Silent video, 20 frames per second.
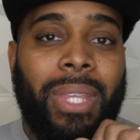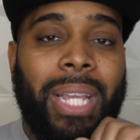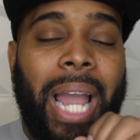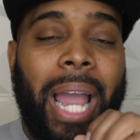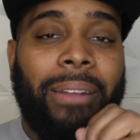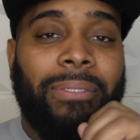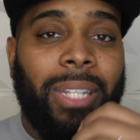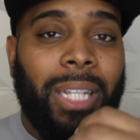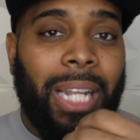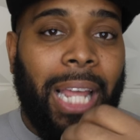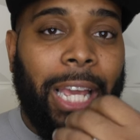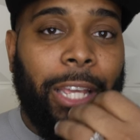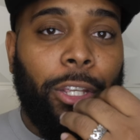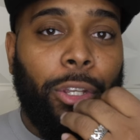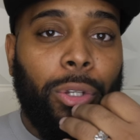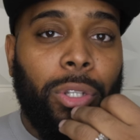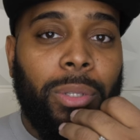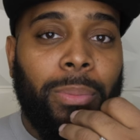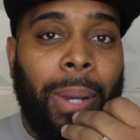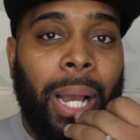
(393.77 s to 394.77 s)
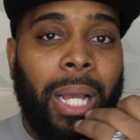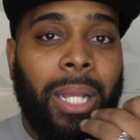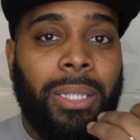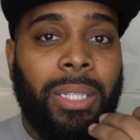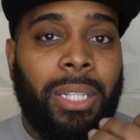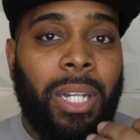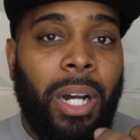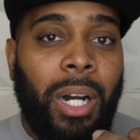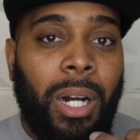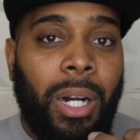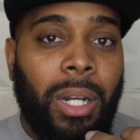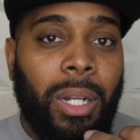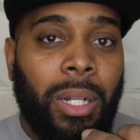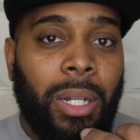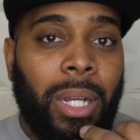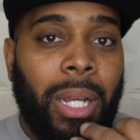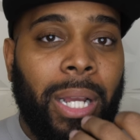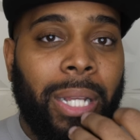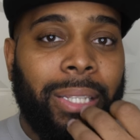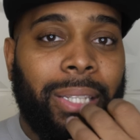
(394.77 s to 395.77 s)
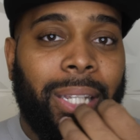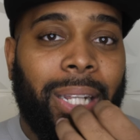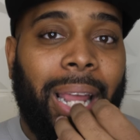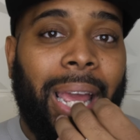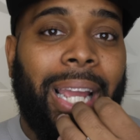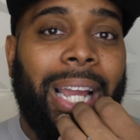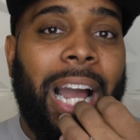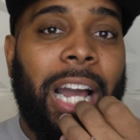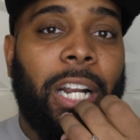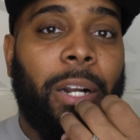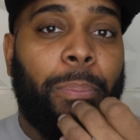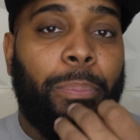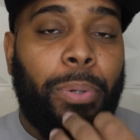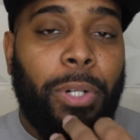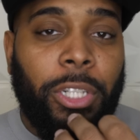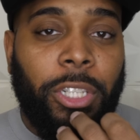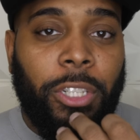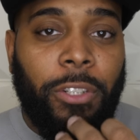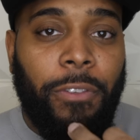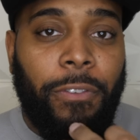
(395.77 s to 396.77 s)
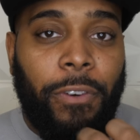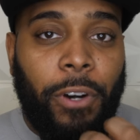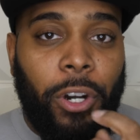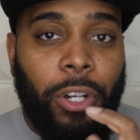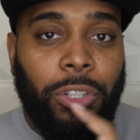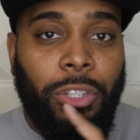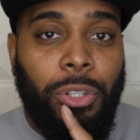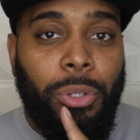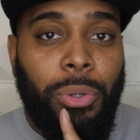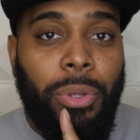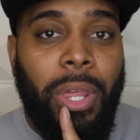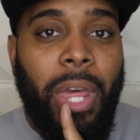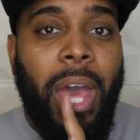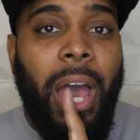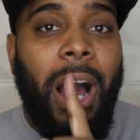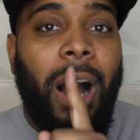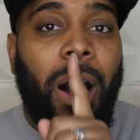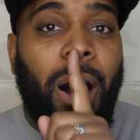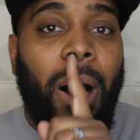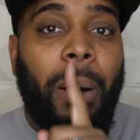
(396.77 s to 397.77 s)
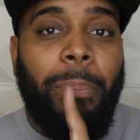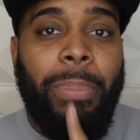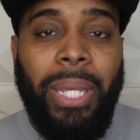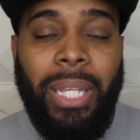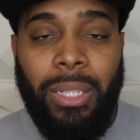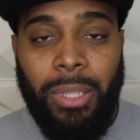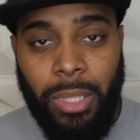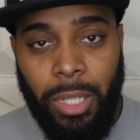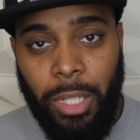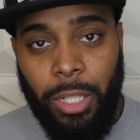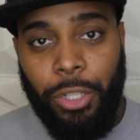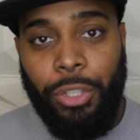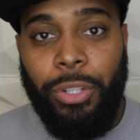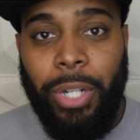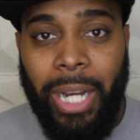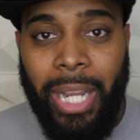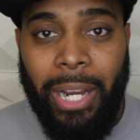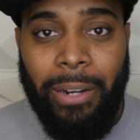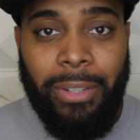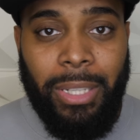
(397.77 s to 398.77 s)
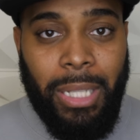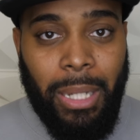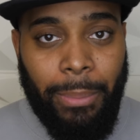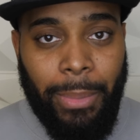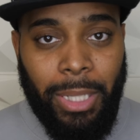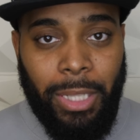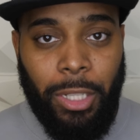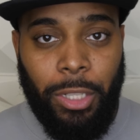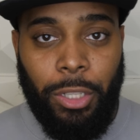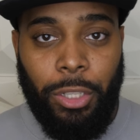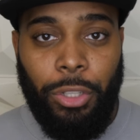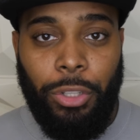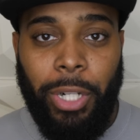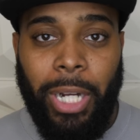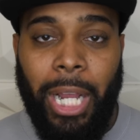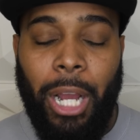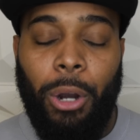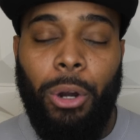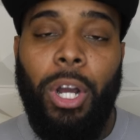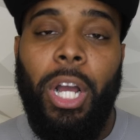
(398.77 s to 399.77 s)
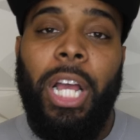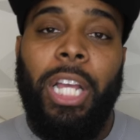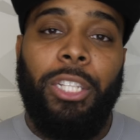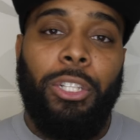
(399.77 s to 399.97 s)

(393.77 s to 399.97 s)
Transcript: I have to like use my tongue to like kind of push the false tooth up into the tray every time I take the tray out.